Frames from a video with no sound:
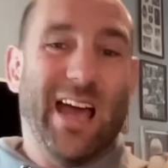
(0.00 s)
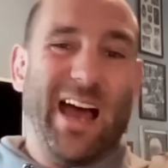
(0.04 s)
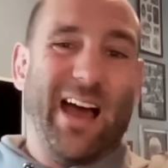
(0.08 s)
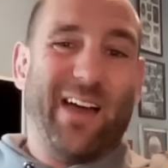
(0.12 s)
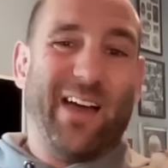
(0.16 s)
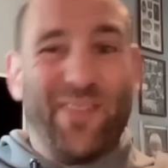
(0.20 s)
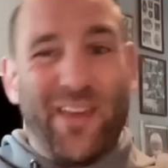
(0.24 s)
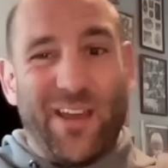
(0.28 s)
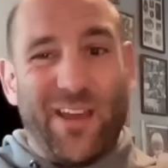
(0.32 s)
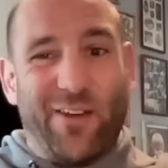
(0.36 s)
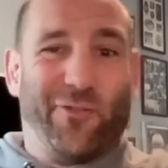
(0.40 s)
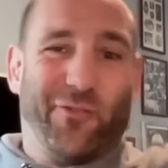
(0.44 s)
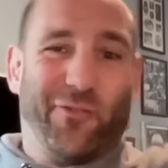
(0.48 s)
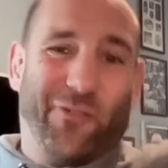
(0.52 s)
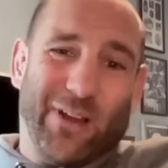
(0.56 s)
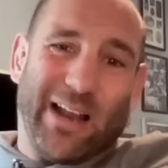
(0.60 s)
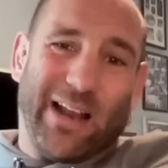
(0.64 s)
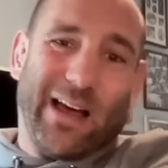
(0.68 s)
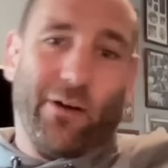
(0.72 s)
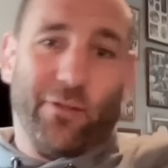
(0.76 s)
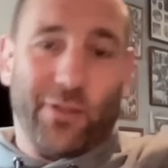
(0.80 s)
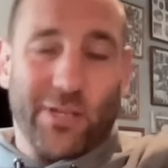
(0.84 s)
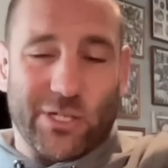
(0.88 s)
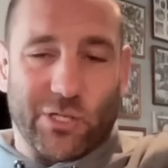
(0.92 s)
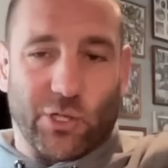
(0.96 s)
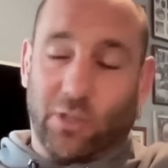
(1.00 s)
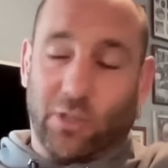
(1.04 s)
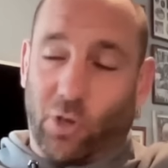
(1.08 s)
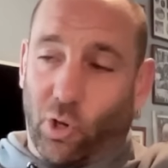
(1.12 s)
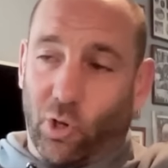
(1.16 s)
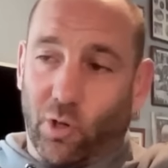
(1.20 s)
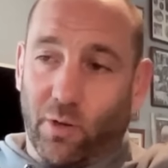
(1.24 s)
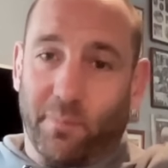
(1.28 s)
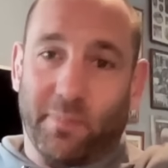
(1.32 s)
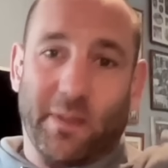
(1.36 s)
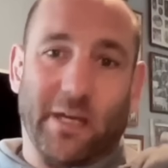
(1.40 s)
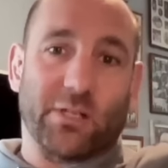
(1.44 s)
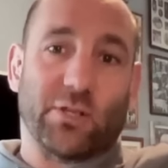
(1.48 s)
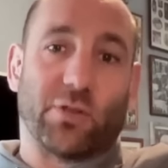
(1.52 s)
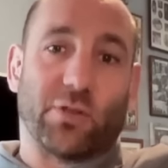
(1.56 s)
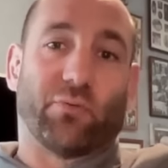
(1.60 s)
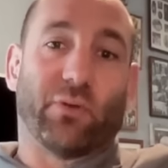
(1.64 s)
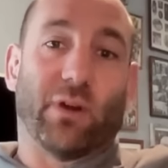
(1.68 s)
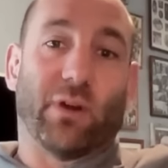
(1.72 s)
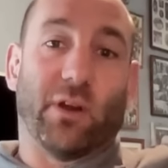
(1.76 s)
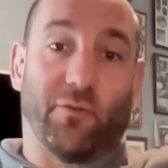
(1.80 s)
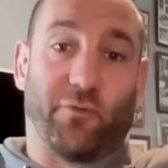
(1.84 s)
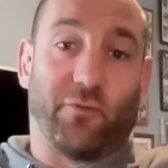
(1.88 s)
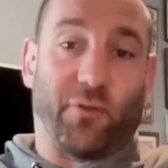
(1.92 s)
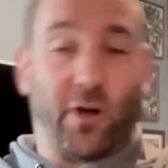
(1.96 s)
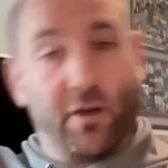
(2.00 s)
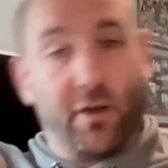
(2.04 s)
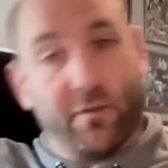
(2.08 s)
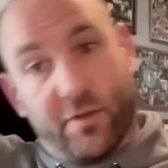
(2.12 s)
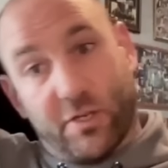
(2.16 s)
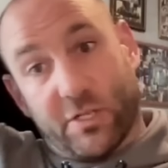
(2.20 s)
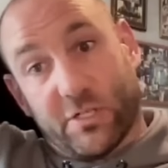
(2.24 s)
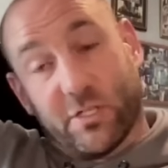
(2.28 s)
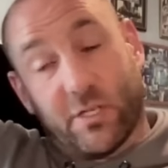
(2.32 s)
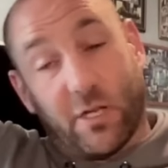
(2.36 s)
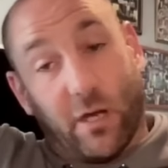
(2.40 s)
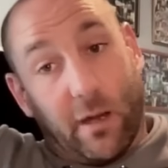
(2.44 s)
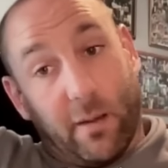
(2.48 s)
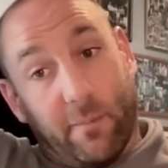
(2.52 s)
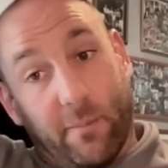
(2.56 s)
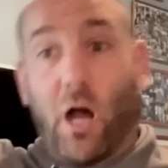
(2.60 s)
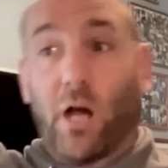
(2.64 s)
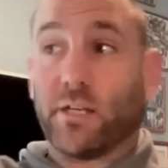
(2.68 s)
And then fill out this column, that's 3 to 5 years time.